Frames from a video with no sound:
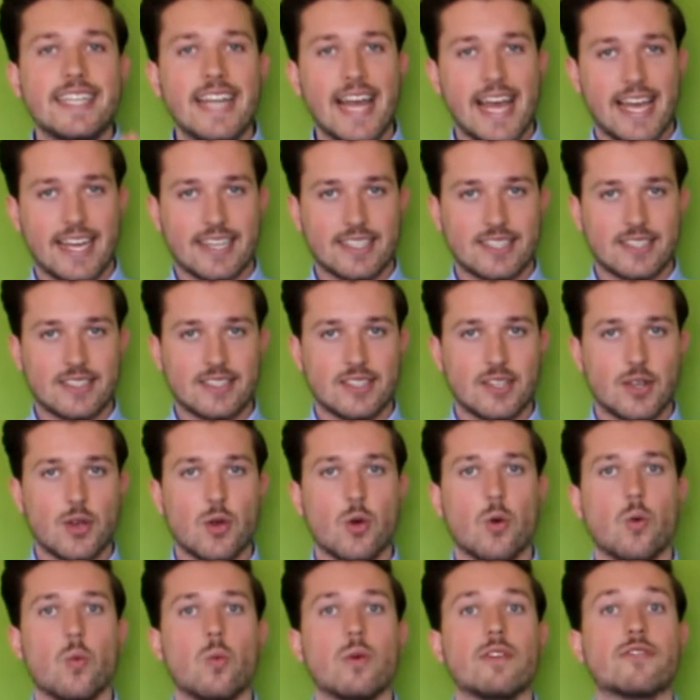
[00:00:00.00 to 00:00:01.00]
Next,
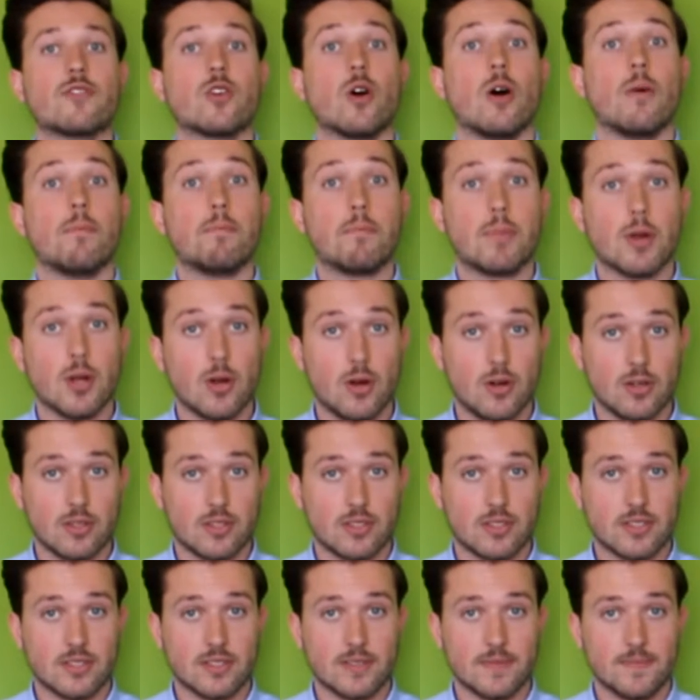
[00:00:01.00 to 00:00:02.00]
we've got
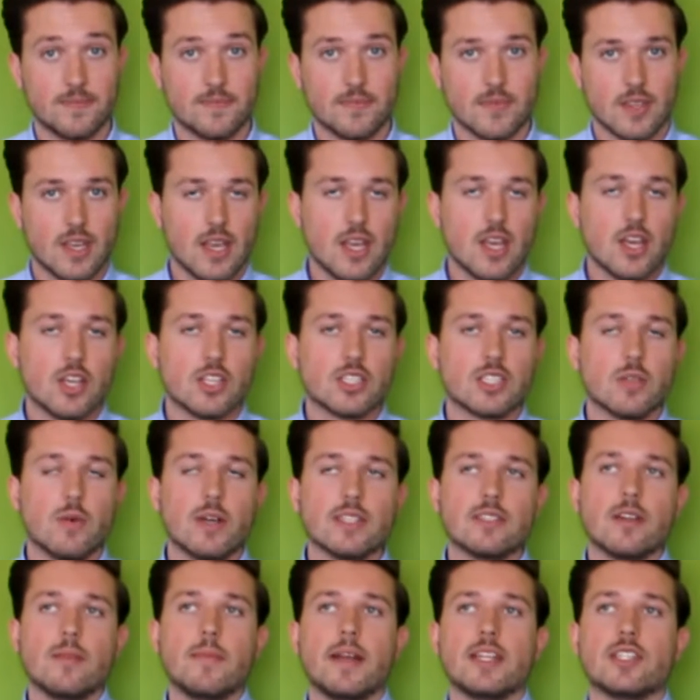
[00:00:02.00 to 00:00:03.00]
blogs. So
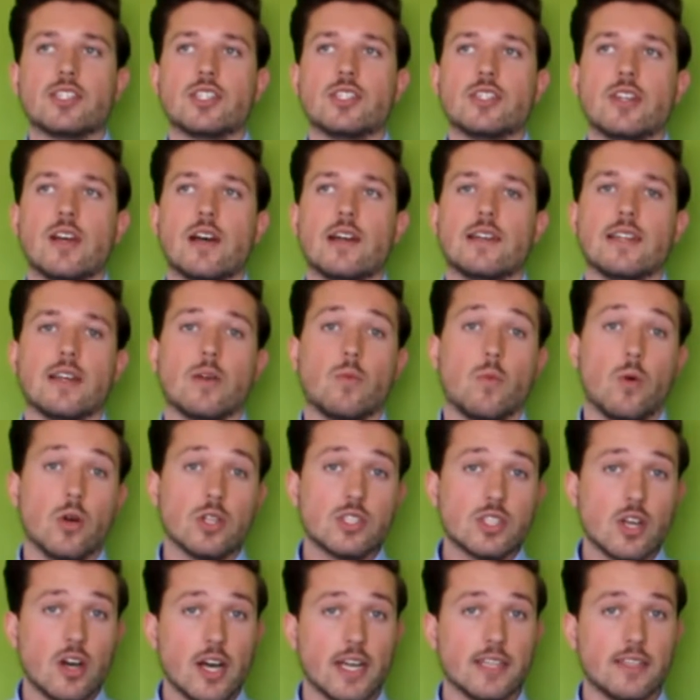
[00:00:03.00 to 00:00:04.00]
as I mentioned earlier,
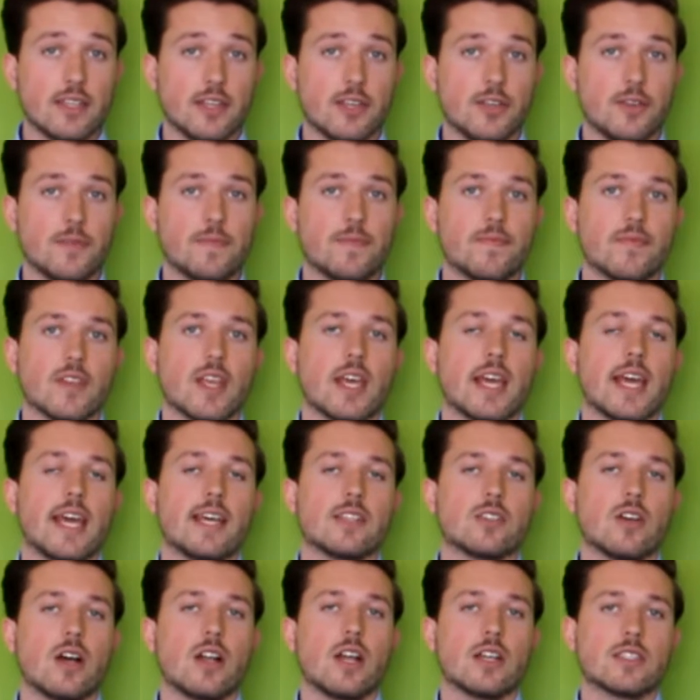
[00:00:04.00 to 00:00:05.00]
what I do
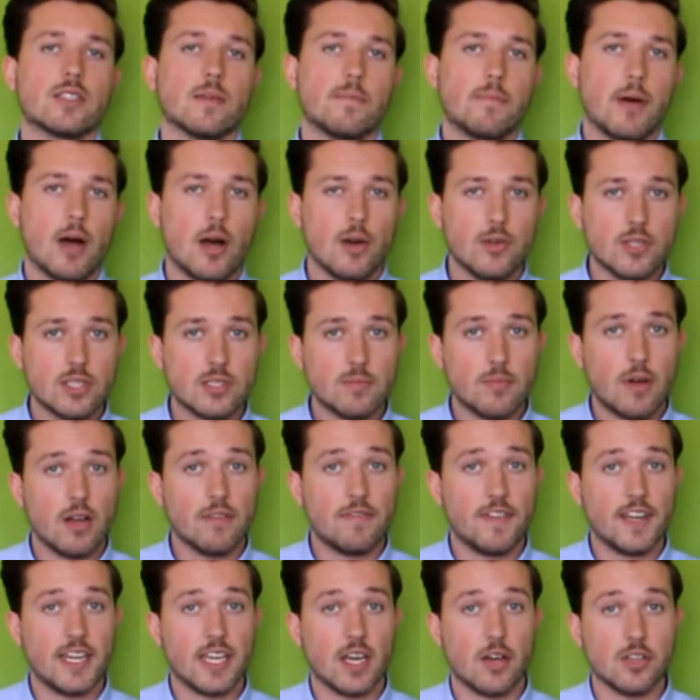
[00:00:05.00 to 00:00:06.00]
is I like to post
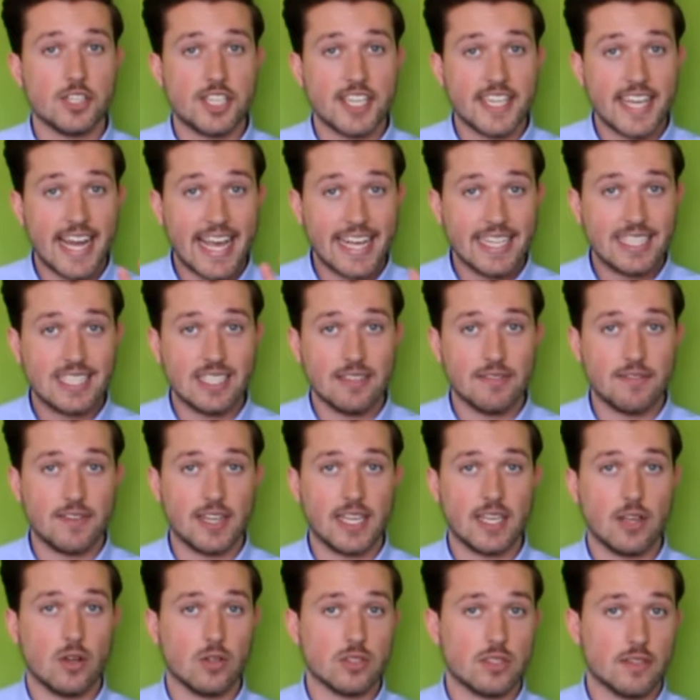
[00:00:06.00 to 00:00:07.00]
my videos
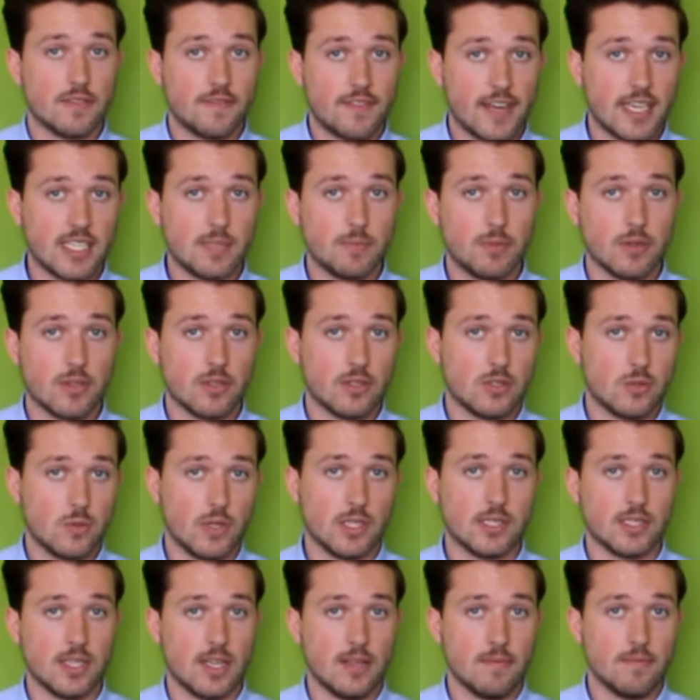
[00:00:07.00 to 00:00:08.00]
natively onto Facebook and
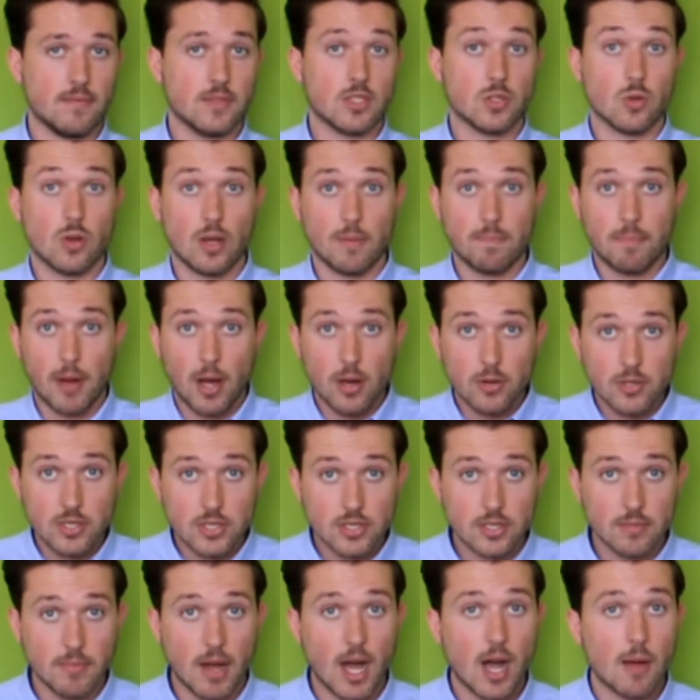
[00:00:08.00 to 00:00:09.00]
Twitter. So I
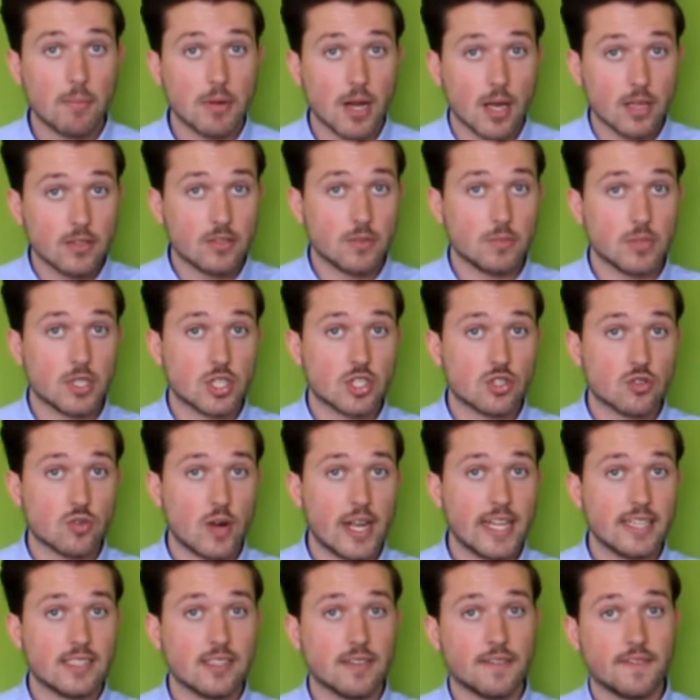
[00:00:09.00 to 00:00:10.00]
upload them
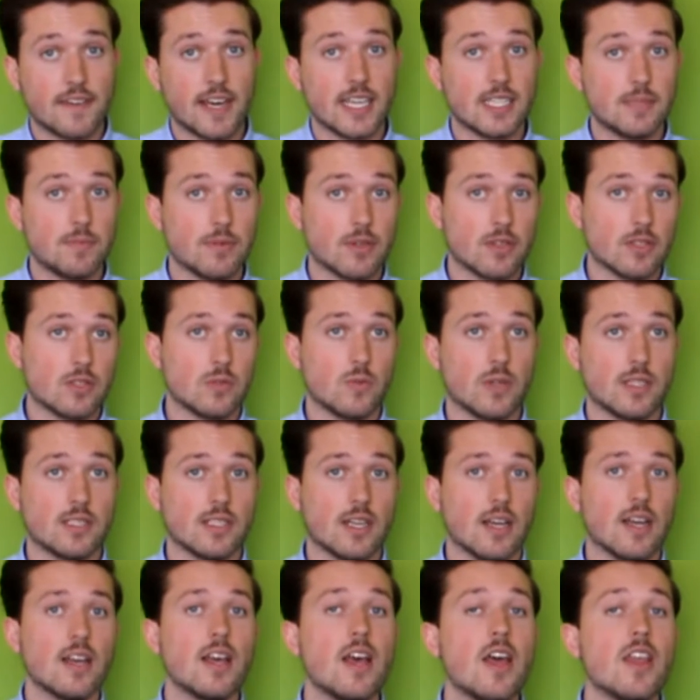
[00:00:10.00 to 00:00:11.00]
straight to Facebook and
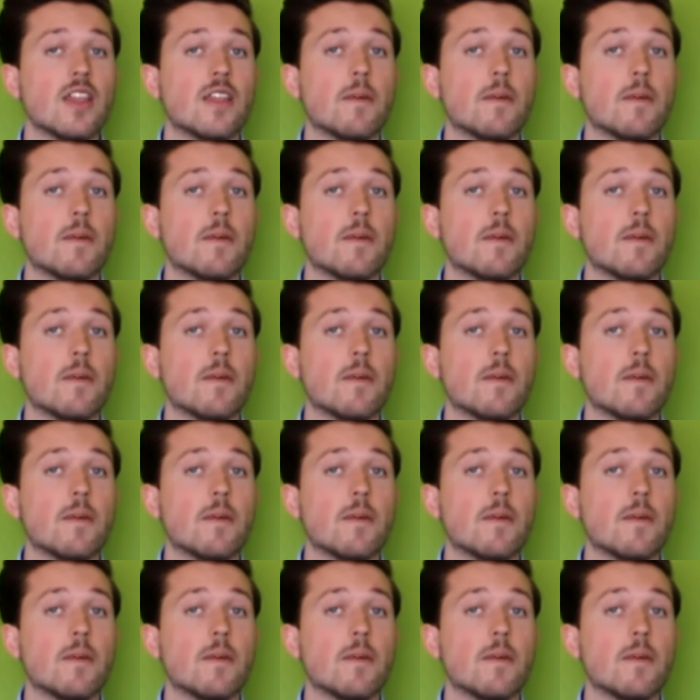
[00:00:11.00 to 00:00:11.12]
Twitter.